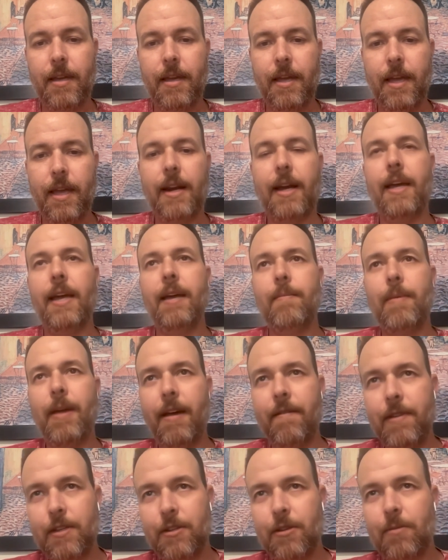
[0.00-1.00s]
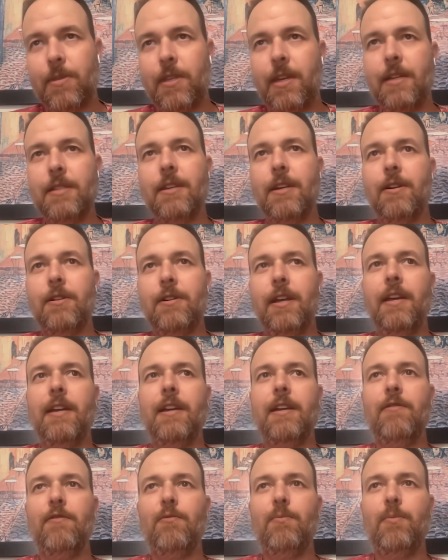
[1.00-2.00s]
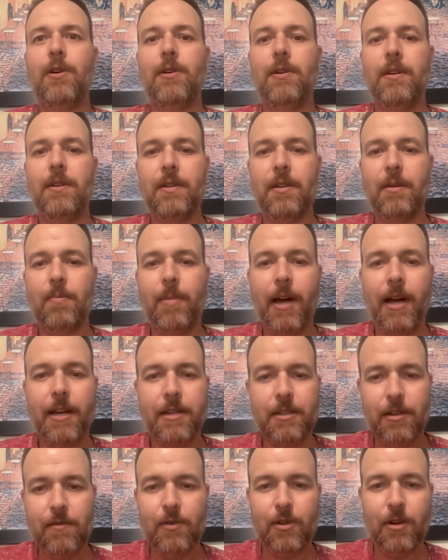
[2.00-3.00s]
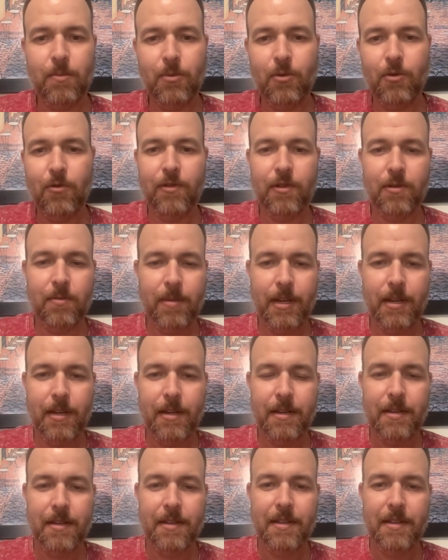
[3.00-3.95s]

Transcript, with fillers: and I am having some things that are negative, but the positives are moving me